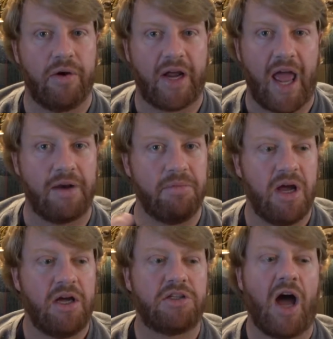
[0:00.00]
Again,
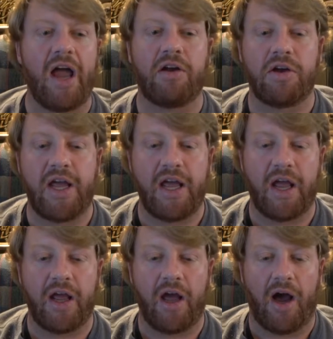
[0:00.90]
Tiger
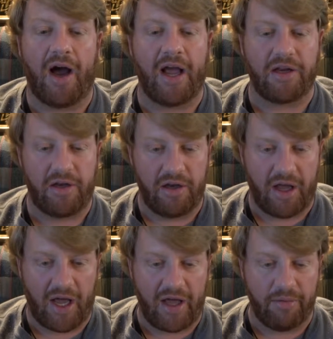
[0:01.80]
King, I,
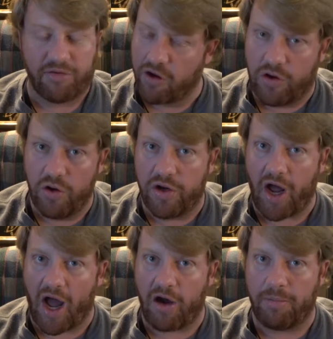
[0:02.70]
it was a good
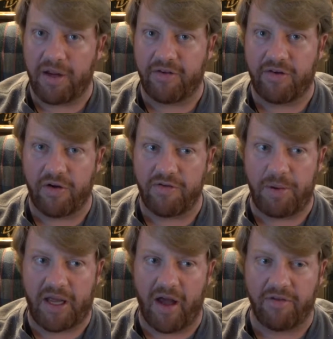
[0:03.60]
eye-opening series
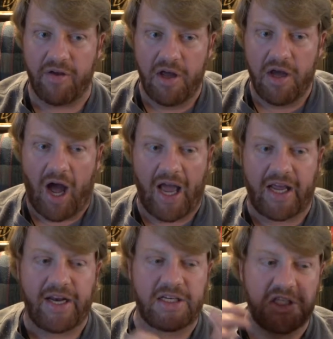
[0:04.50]
because I
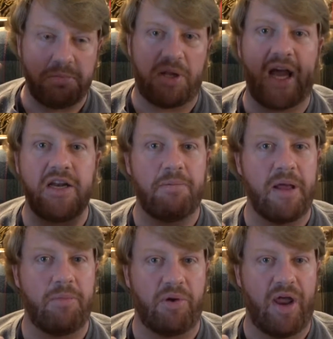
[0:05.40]
can explain to
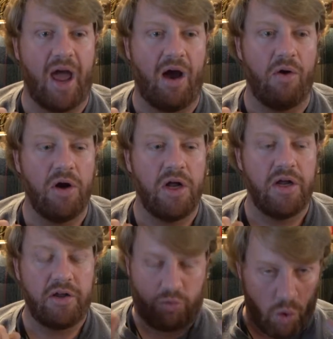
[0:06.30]
people now.
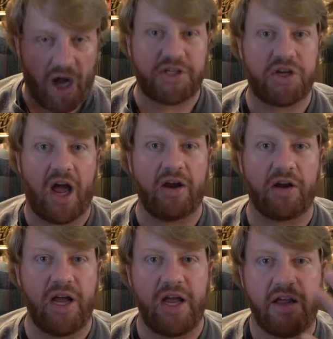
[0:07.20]
Watch Tiger
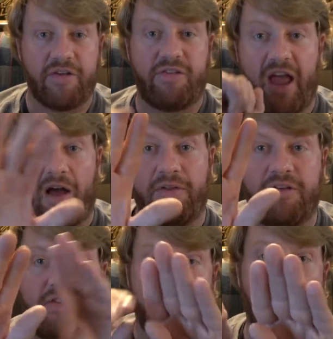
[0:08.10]
King. You see how
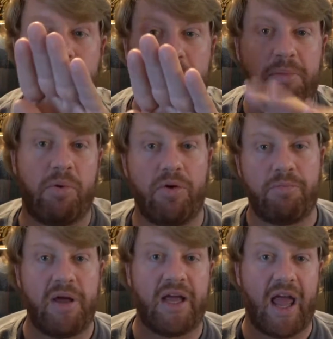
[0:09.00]
these different people with
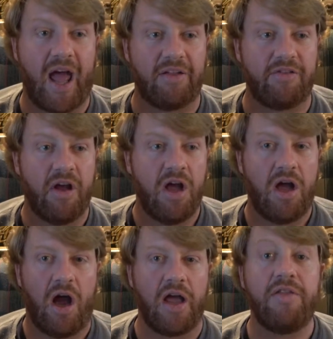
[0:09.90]
big cats
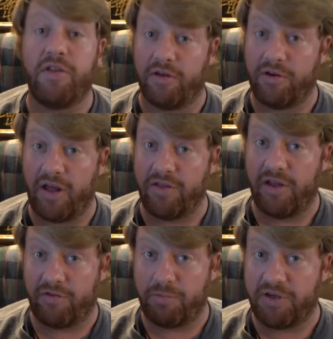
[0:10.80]
in the in
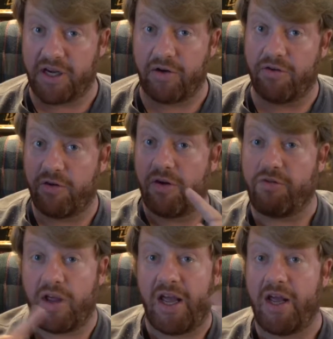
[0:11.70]
this particular
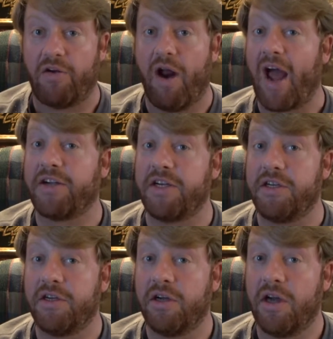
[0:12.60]
series
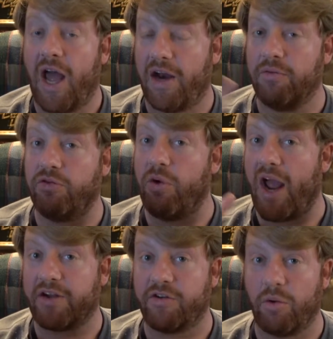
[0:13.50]
interacted and
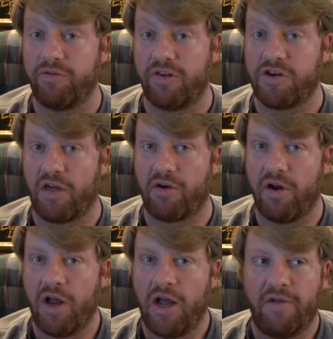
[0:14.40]
reacted towards each other.
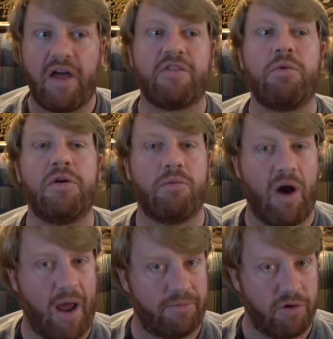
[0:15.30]
That's what
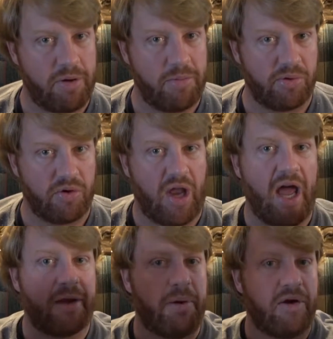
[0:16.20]
raptor people are
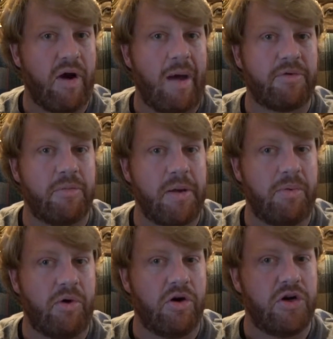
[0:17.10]
like, but raptor
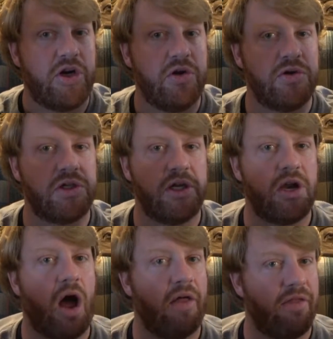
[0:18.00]
people are usually
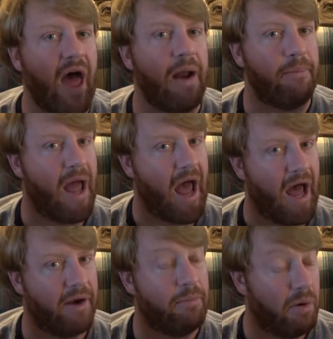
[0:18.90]
not that
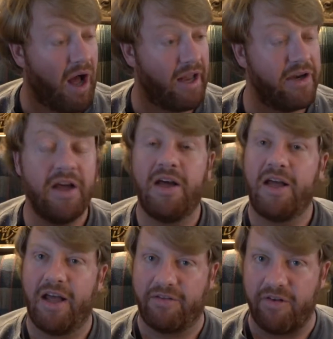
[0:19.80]
bad, but
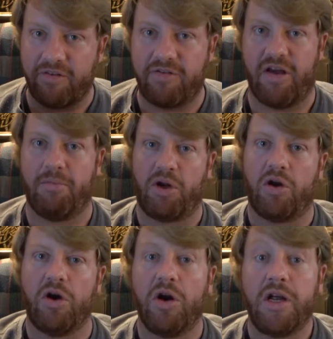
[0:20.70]
it's a
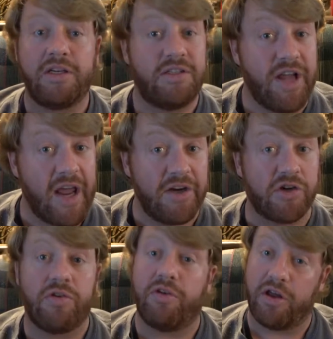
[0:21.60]
similar
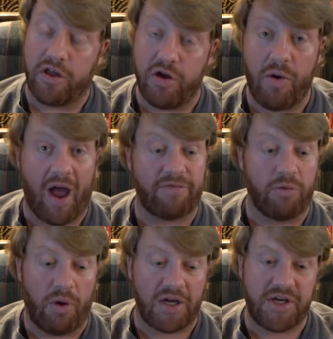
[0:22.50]
danger that you have to
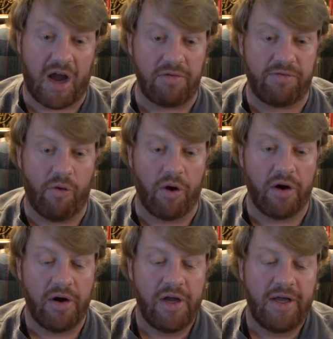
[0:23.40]
watch out for.